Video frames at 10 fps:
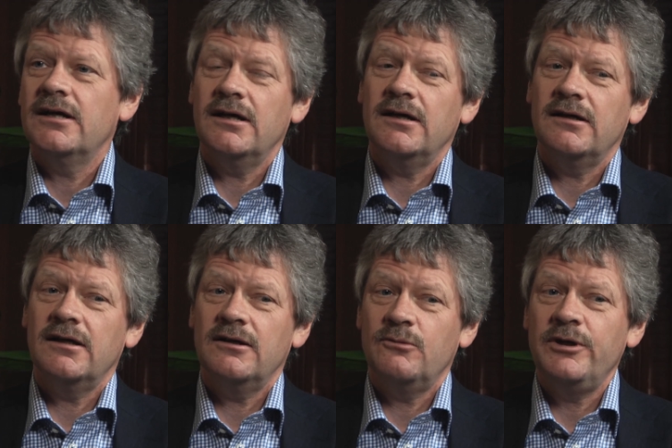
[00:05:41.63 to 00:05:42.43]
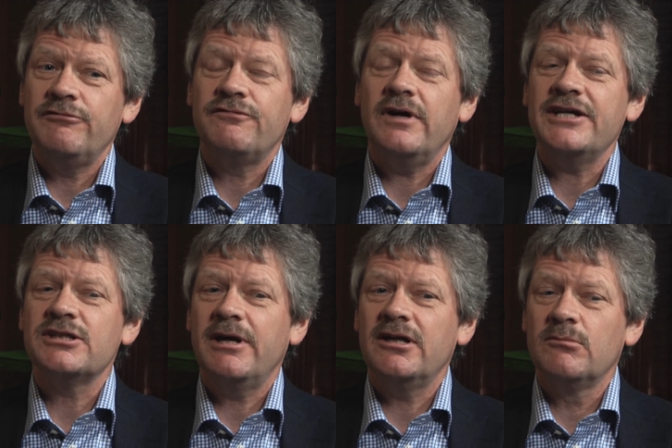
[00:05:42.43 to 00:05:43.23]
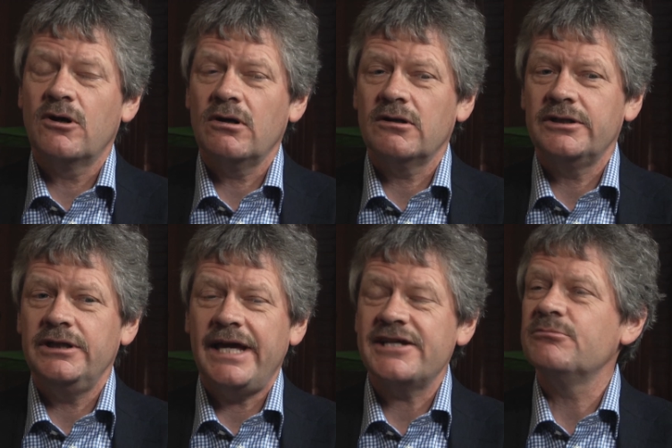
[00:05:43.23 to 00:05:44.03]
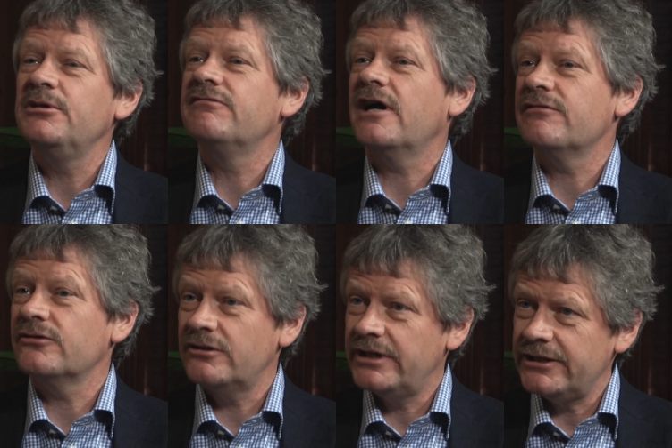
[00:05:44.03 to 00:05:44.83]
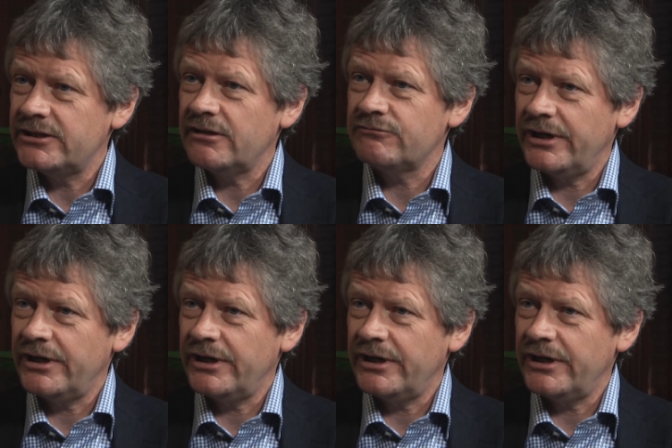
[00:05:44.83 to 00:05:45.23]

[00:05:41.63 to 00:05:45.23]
Uh, we've estimated the model on the S&P 500 data,